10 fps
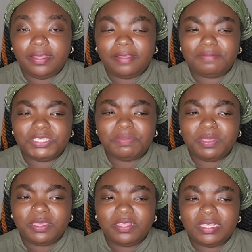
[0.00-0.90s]
Um, some
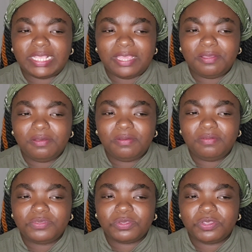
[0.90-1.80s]
y'all could like
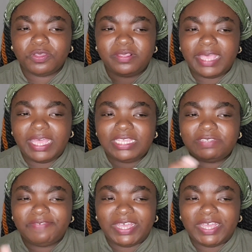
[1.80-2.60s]
go through your last